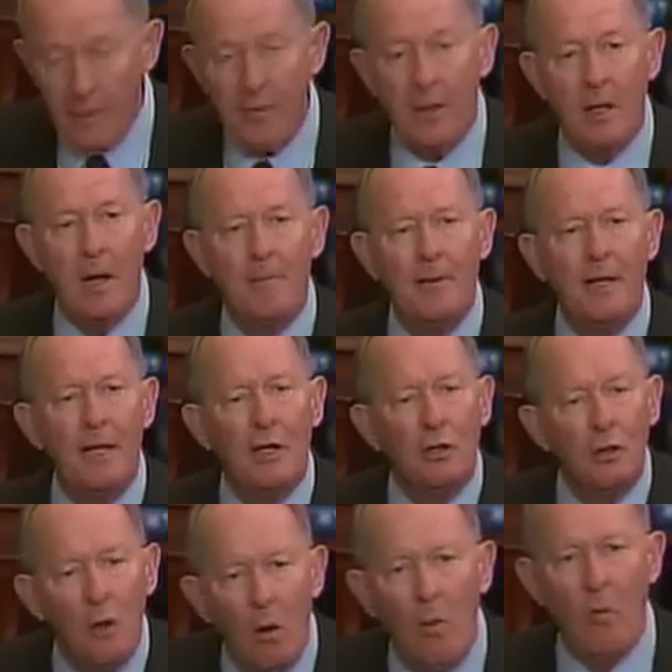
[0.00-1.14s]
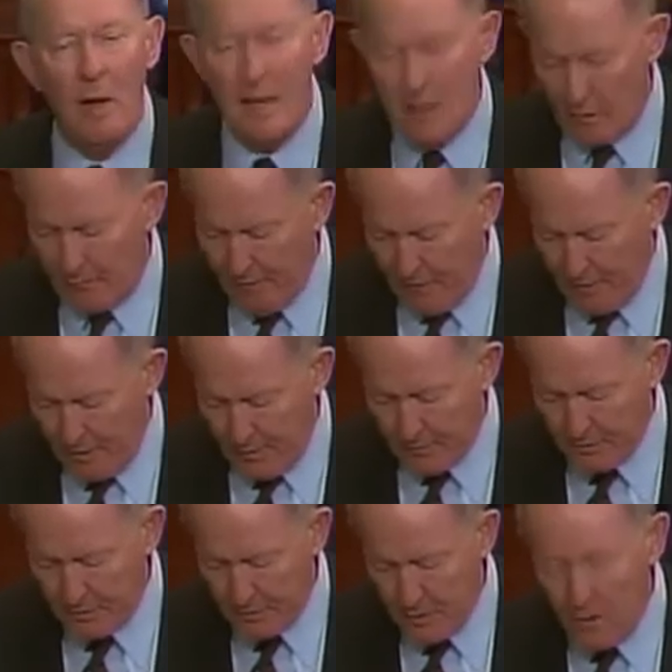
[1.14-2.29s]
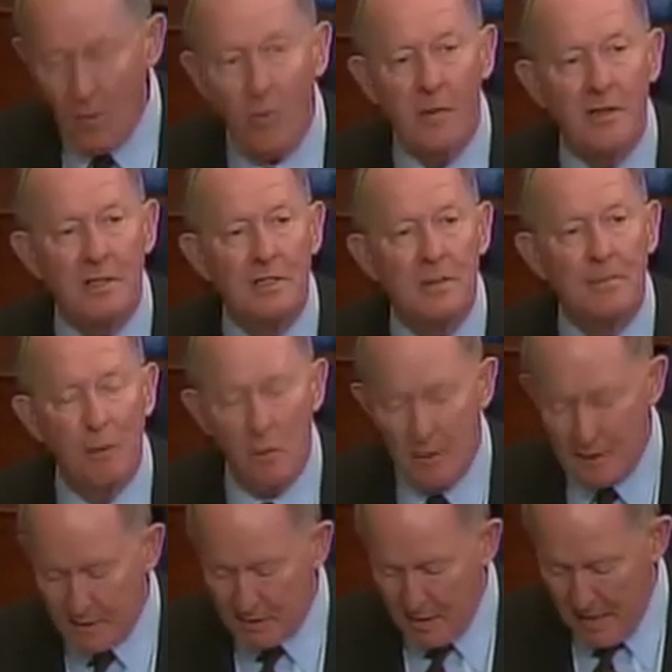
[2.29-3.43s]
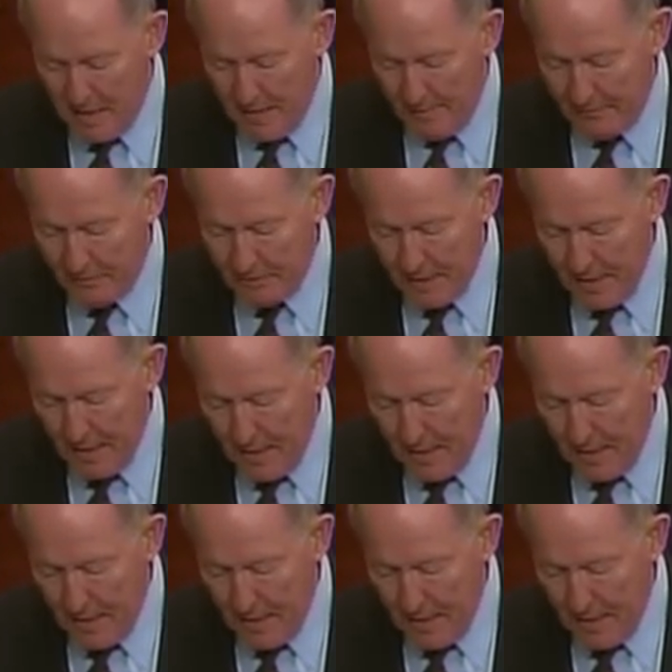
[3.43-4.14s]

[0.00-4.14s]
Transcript: The company in no way interferes with its employees' lives.